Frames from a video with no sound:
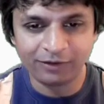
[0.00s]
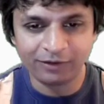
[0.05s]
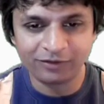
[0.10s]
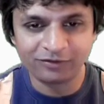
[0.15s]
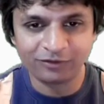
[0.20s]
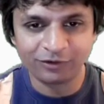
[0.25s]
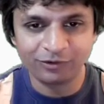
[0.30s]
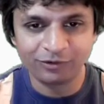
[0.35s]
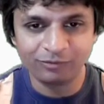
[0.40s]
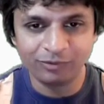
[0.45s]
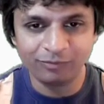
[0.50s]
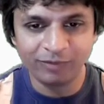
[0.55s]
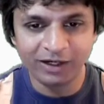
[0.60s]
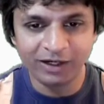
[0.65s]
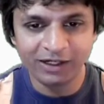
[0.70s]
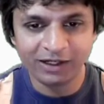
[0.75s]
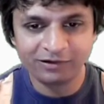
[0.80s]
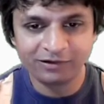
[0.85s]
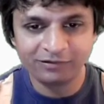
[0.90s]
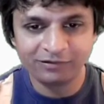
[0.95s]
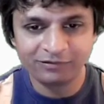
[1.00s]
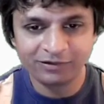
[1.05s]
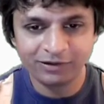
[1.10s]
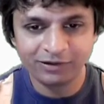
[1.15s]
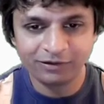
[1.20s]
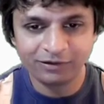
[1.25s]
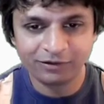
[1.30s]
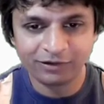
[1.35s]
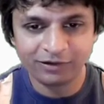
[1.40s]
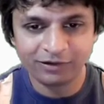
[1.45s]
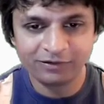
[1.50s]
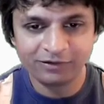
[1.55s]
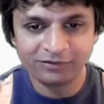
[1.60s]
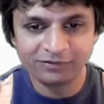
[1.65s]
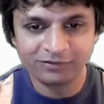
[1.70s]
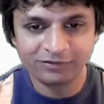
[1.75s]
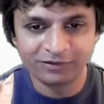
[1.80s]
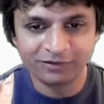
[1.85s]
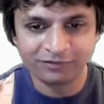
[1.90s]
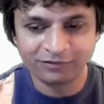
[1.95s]
it's not going to be main
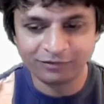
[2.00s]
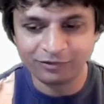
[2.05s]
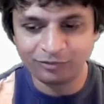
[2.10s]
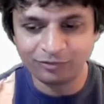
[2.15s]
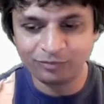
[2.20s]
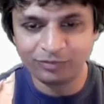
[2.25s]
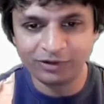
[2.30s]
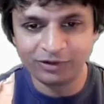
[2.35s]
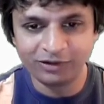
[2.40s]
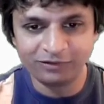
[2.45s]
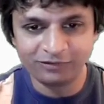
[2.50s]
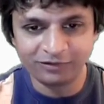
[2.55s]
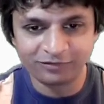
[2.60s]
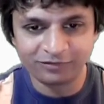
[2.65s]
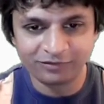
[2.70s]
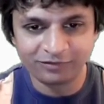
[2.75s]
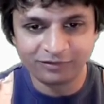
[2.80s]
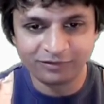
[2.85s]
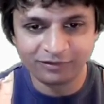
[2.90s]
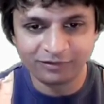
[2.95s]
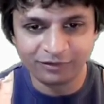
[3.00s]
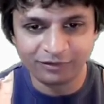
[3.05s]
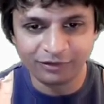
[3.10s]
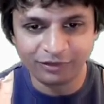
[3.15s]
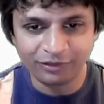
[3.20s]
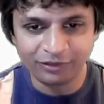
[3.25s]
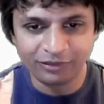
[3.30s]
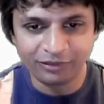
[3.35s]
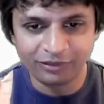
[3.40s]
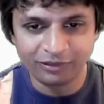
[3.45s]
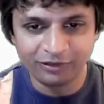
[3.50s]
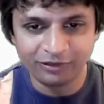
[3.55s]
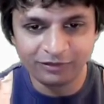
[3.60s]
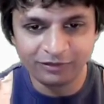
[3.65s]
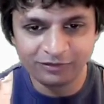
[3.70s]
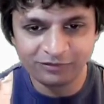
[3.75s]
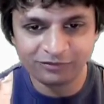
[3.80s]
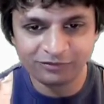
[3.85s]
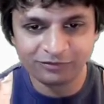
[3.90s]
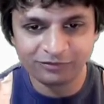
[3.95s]
activity.this, it's going to be just
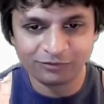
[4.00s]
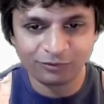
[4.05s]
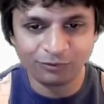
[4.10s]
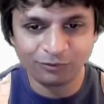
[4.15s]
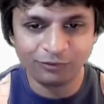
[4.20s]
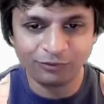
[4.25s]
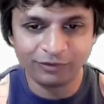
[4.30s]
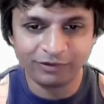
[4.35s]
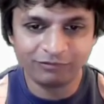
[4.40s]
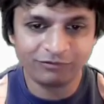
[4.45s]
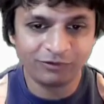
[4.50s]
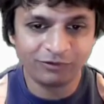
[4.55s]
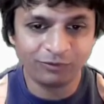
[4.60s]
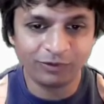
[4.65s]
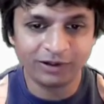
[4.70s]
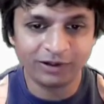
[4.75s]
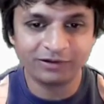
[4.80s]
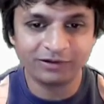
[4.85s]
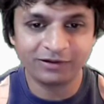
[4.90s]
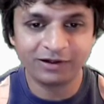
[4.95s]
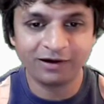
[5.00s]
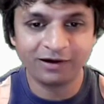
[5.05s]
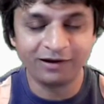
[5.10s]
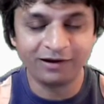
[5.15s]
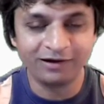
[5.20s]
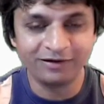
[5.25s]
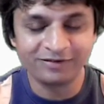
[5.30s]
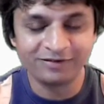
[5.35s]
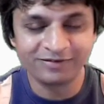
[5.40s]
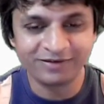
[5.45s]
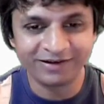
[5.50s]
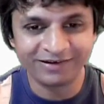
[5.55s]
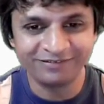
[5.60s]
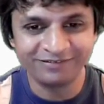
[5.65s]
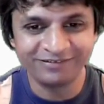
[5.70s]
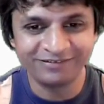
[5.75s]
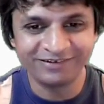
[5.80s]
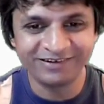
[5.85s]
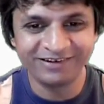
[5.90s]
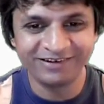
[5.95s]
this, or if you want car list
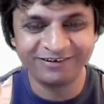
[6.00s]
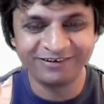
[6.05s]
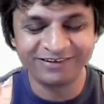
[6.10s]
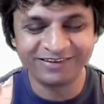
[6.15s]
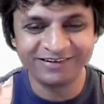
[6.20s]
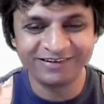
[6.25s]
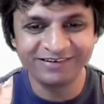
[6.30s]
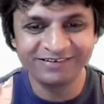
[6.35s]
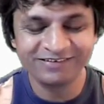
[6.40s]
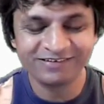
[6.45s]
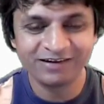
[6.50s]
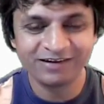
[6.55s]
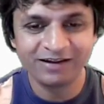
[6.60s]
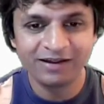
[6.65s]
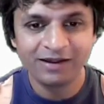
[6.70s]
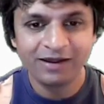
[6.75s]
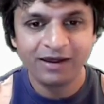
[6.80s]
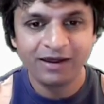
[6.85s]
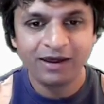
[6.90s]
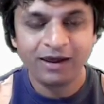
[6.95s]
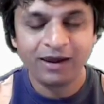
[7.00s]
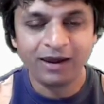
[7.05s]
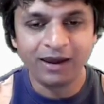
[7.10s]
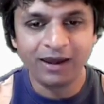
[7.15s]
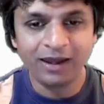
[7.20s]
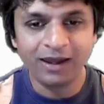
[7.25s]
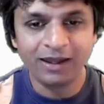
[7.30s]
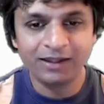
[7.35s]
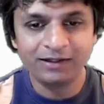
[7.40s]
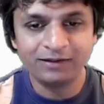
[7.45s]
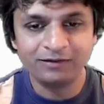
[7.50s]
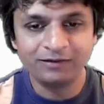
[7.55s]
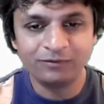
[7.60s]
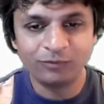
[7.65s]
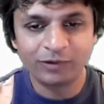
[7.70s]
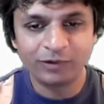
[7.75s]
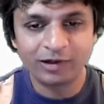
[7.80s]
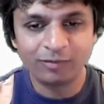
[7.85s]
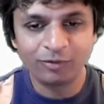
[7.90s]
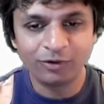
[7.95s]
activity.this. And
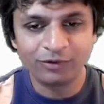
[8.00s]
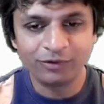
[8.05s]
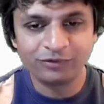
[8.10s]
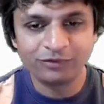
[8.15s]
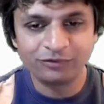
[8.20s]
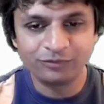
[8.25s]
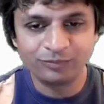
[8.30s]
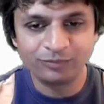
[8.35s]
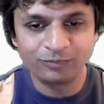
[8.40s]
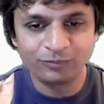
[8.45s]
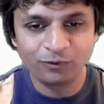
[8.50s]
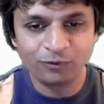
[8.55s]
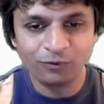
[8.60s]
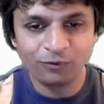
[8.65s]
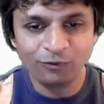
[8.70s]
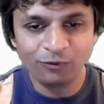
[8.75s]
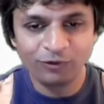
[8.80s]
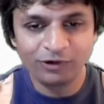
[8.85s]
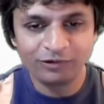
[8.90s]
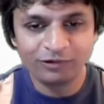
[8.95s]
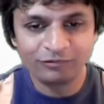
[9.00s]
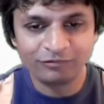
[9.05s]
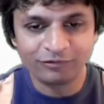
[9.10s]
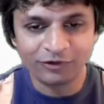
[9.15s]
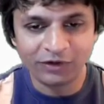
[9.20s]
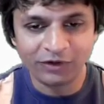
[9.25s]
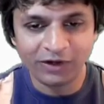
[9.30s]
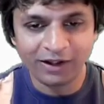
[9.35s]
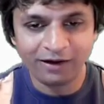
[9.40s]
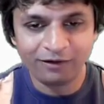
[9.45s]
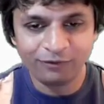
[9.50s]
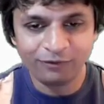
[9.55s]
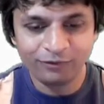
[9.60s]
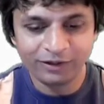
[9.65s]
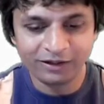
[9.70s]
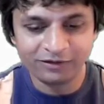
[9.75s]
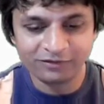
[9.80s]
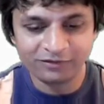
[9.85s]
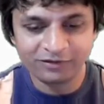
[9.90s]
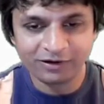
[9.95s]
what I'm going to call for now
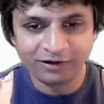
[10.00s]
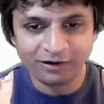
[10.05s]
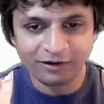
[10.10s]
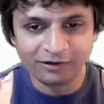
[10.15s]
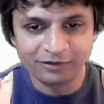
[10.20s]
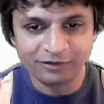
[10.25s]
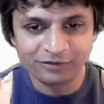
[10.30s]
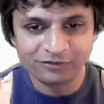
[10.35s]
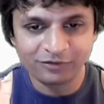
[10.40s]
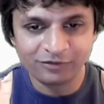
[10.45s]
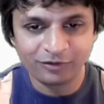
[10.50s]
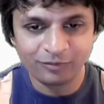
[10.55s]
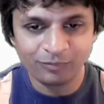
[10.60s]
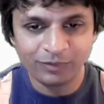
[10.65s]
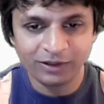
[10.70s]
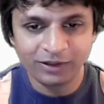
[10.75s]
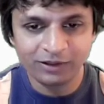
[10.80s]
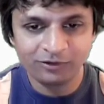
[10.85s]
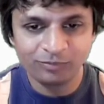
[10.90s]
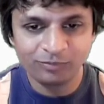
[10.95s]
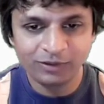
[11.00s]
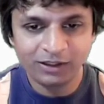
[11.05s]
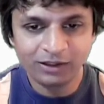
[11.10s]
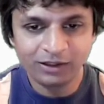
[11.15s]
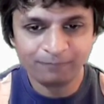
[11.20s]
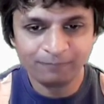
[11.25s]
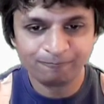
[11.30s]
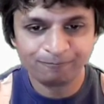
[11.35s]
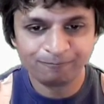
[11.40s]
is cars.php.